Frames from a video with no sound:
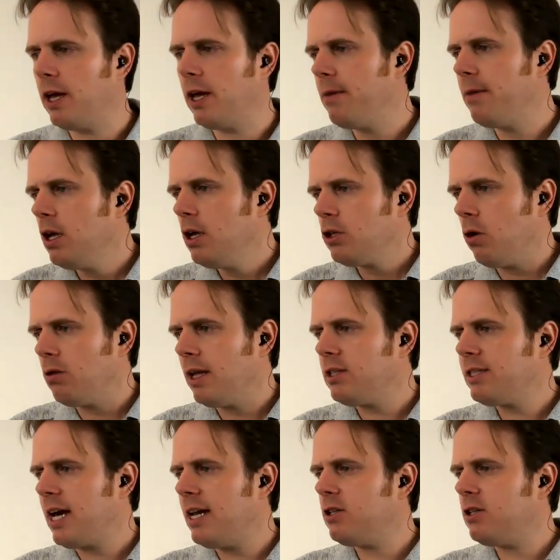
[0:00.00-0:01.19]
So let's kind
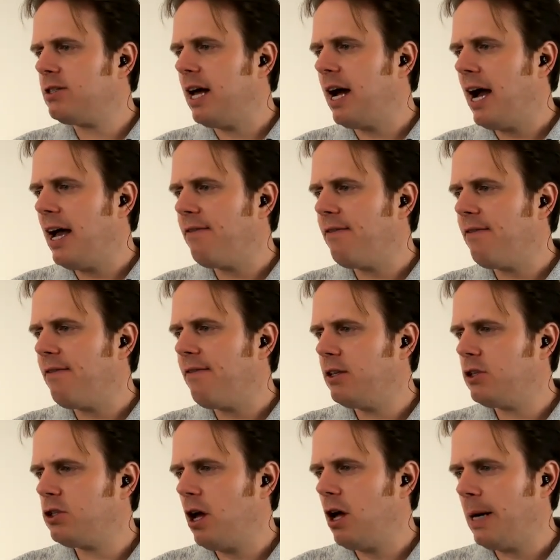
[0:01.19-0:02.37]
of just dive in and just
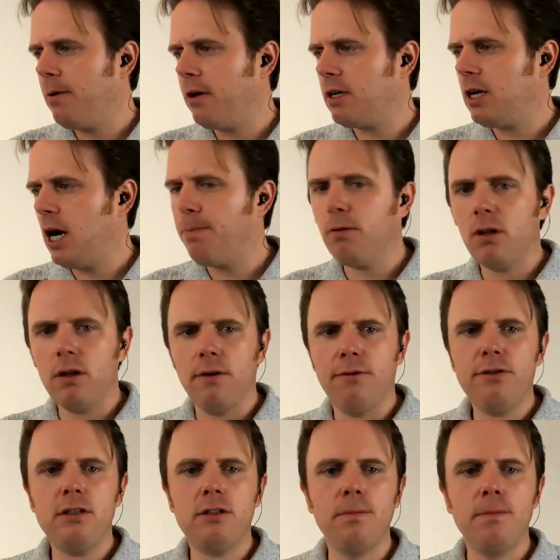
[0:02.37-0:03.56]
talk about a couple of
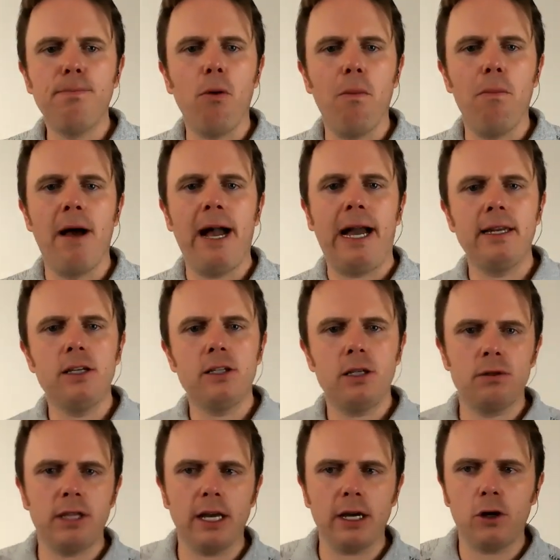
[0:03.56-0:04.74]
simple mechanisms
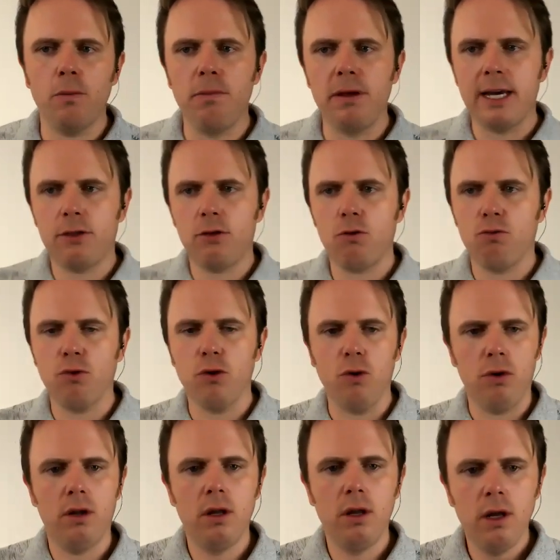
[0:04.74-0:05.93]
that could be at the root,
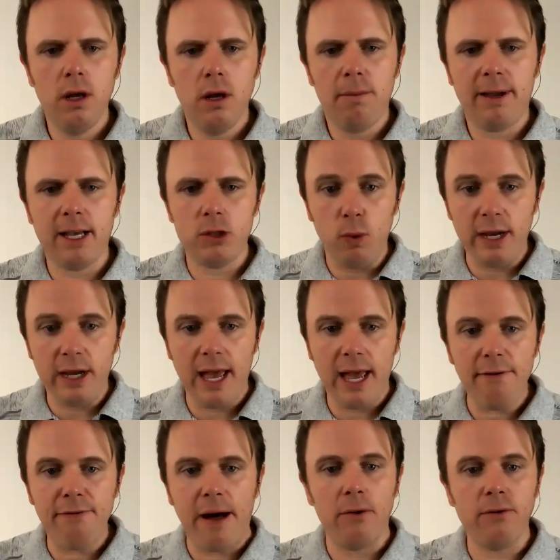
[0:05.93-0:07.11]
because we have
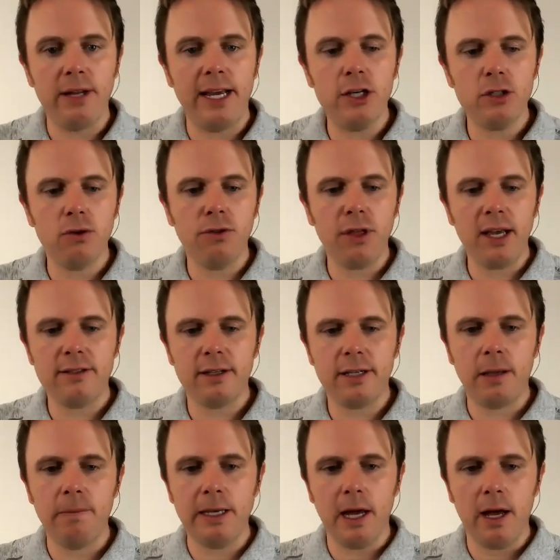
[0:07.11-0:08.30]
foundational things that can
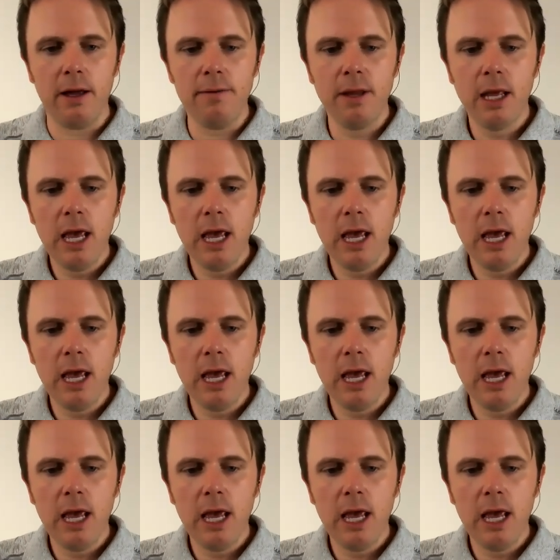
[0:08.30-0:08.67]
be done,